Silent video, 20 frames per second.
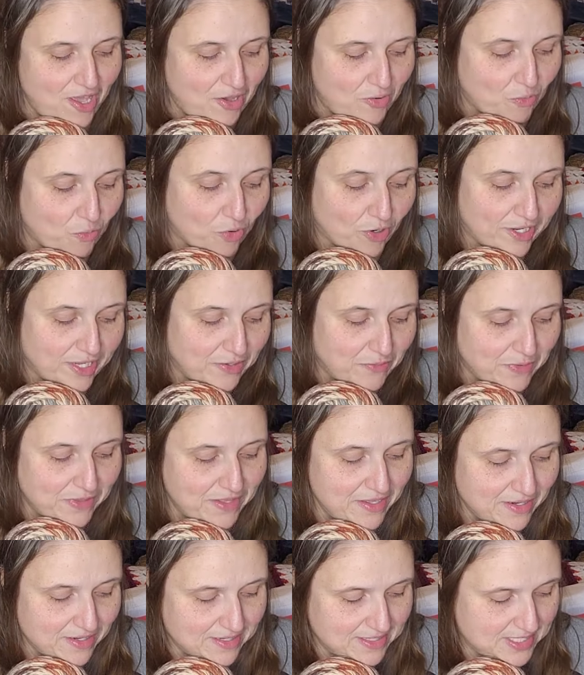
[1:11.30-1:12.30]
working with
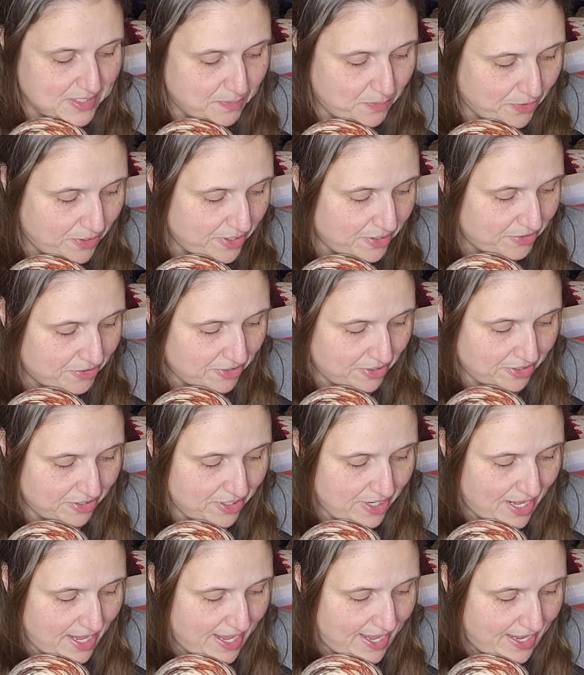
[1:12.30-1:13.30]
it because spoiler
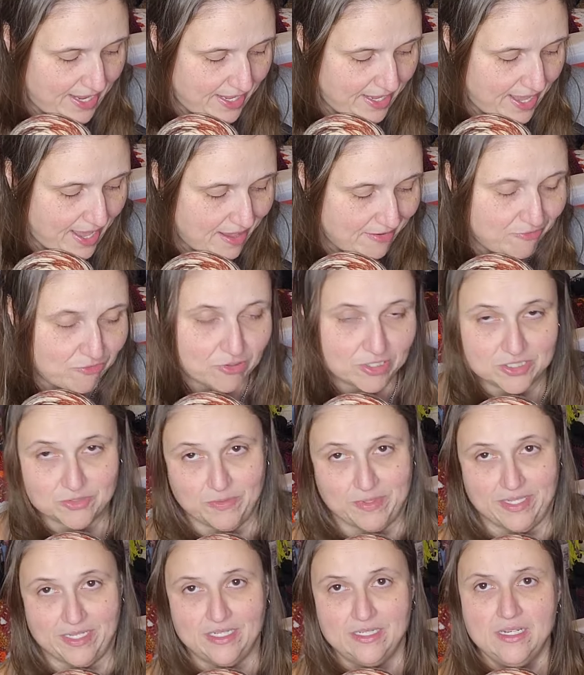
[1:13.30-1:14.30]
alert, I have worked
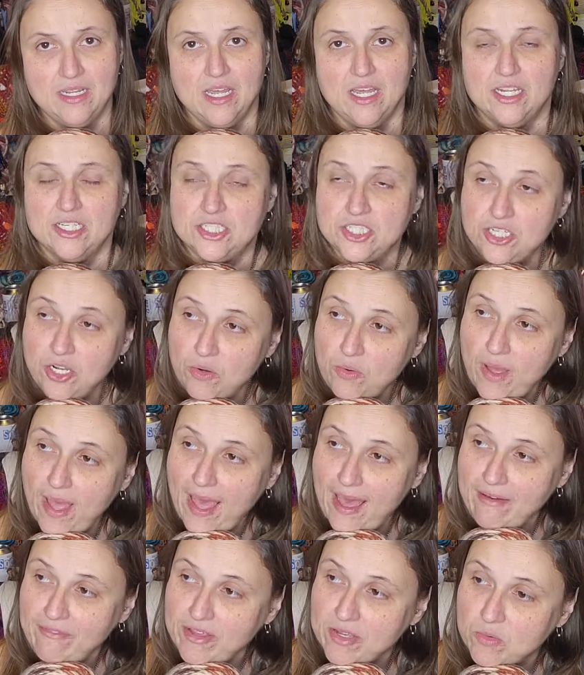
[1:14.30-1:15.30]
with it. Do you know
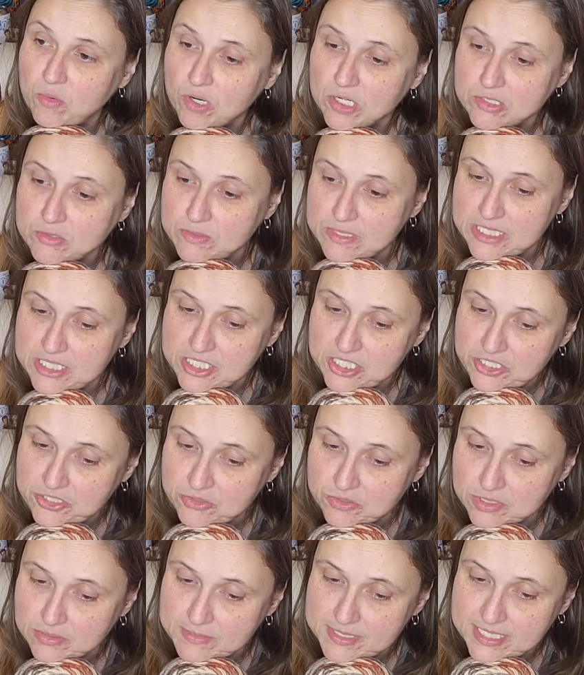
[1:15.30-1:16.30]
having worked with it
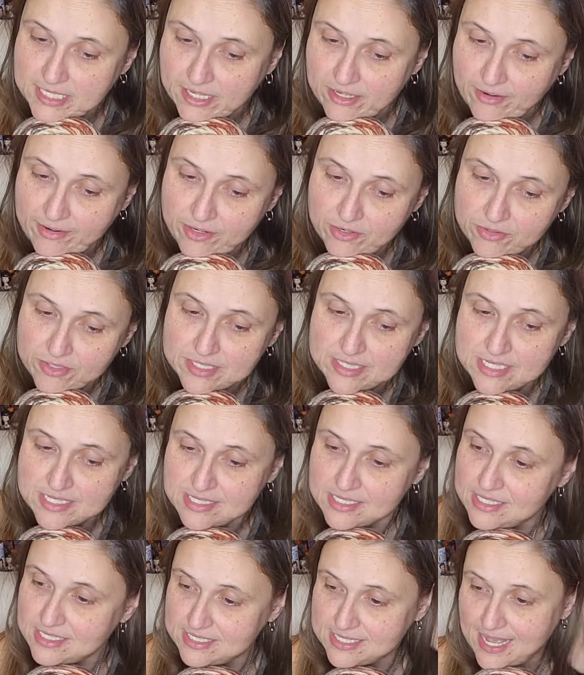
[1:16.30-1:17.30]
too? Let me tell you, I know this
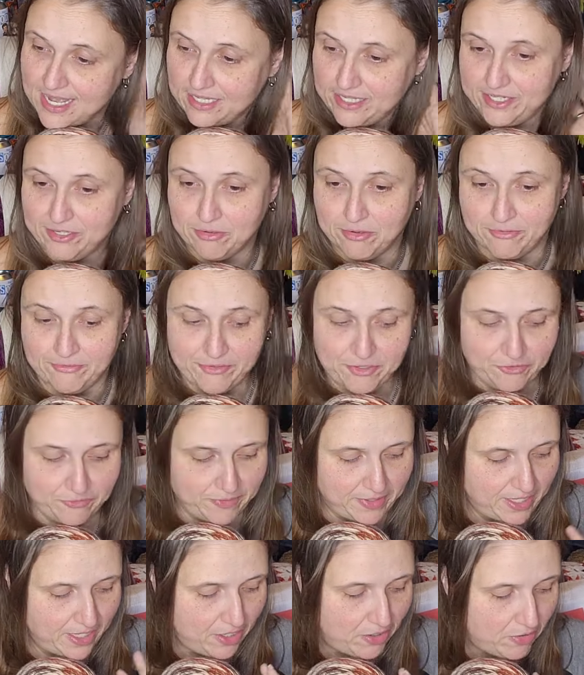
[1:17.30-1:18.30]
isn't exactly a review
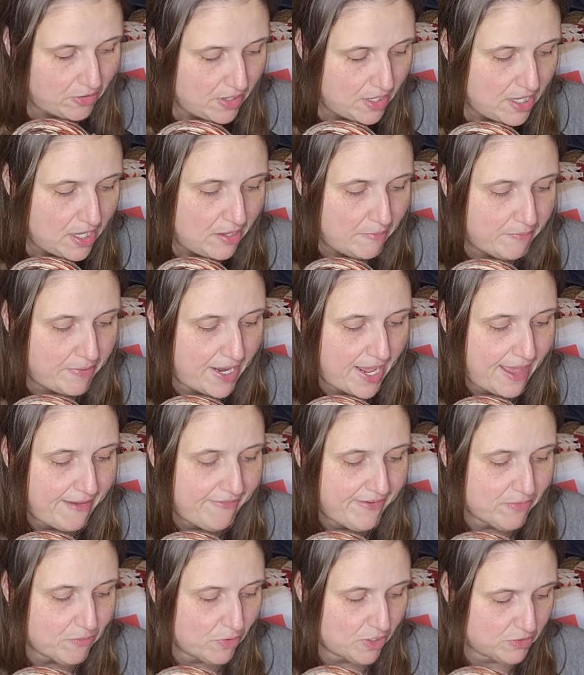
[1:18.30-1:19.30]
video, but
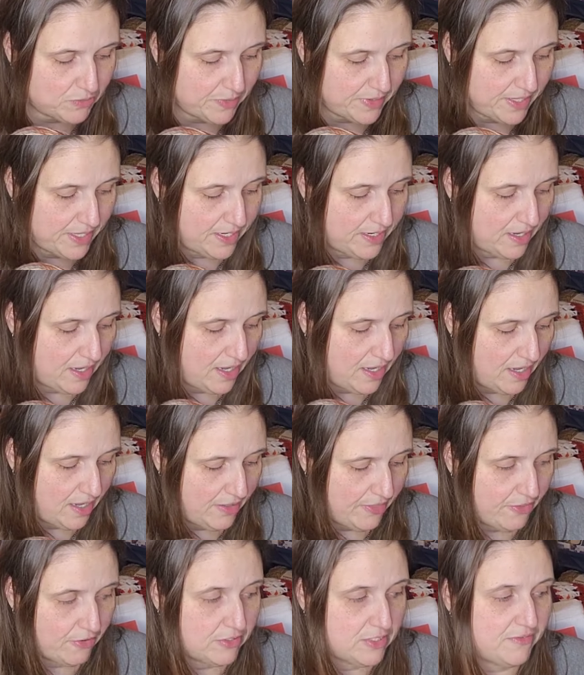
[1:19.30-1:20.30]
having worked with it,
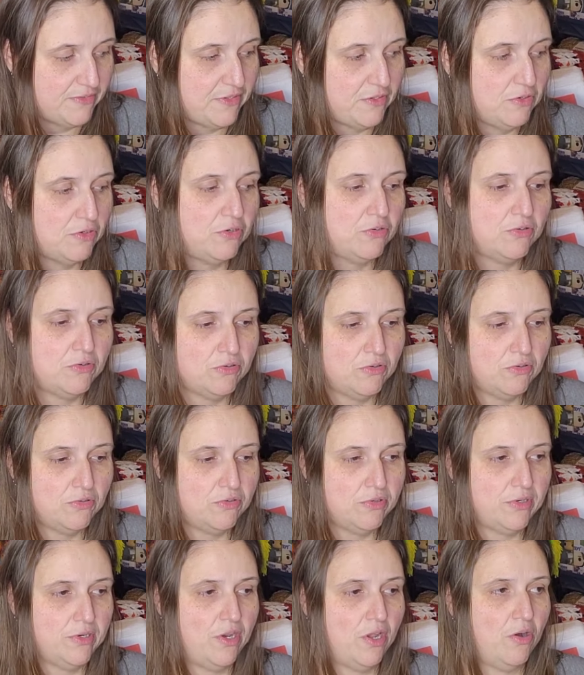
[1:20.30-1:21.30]
uh, those of you
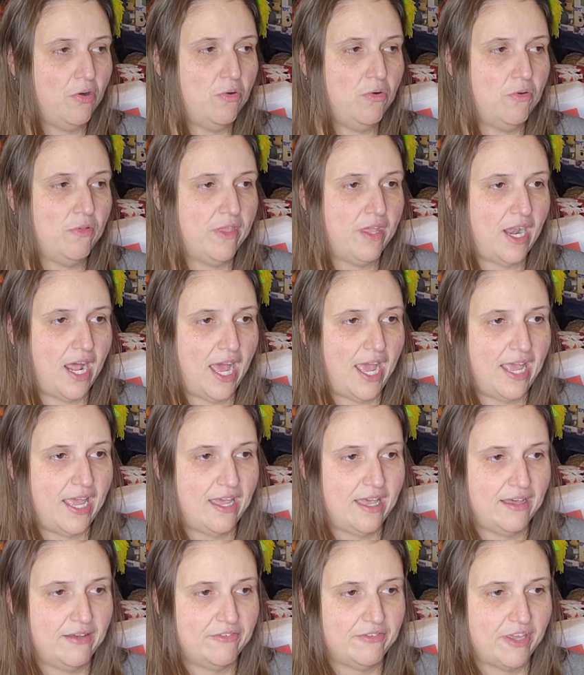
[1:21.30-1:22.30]
who know that I
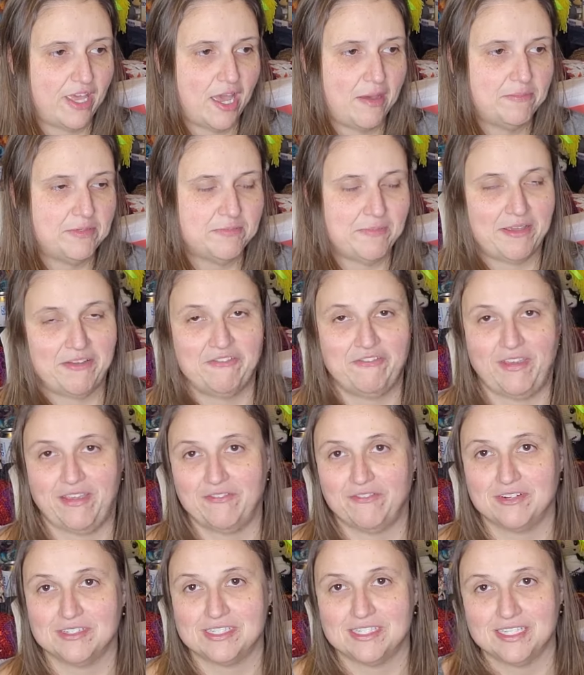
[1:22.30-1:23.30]
have kept my
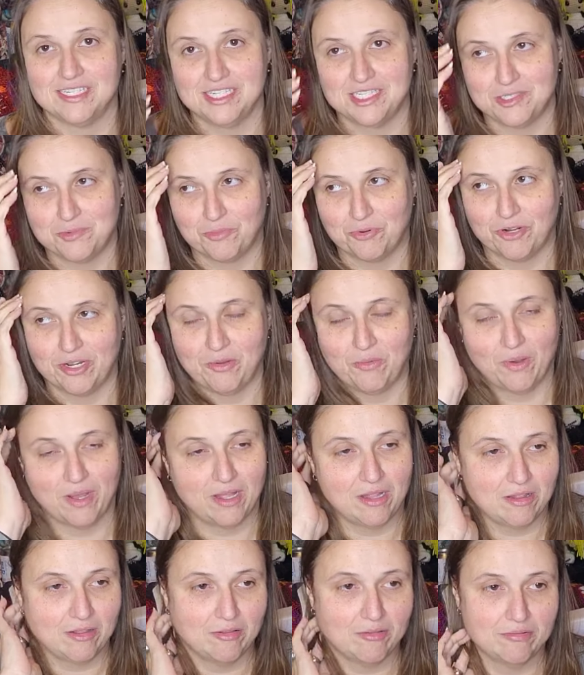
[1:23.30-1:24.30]
favorites list pretty
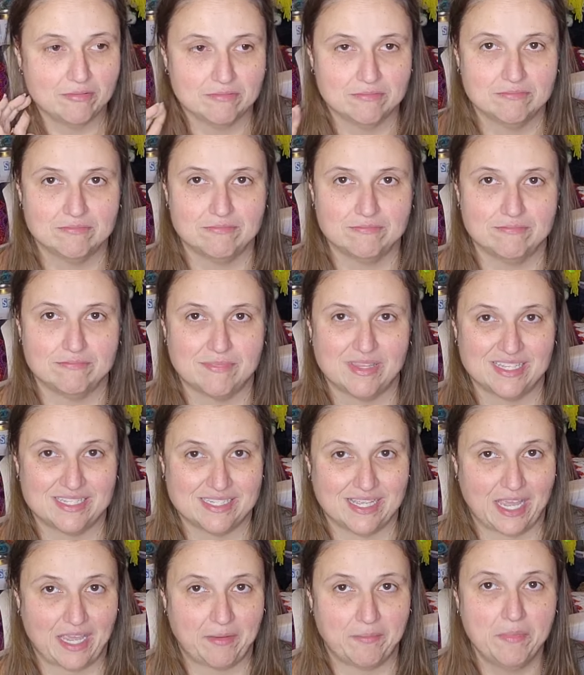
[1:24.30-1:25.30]
well the
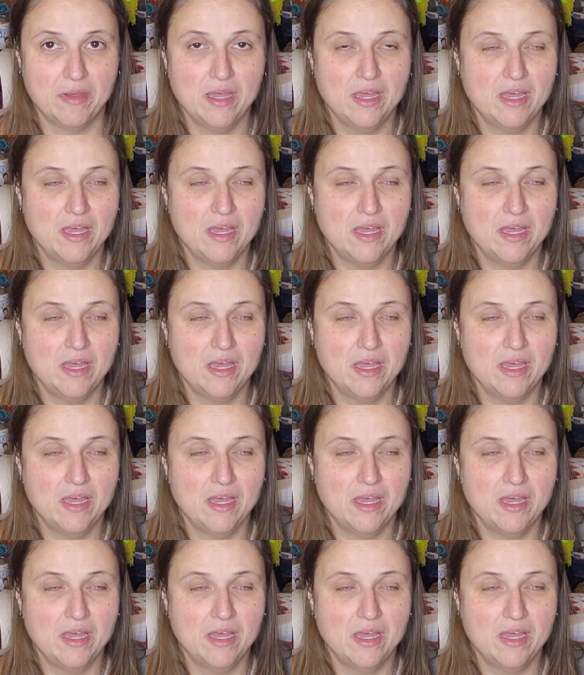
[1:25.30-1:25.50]
same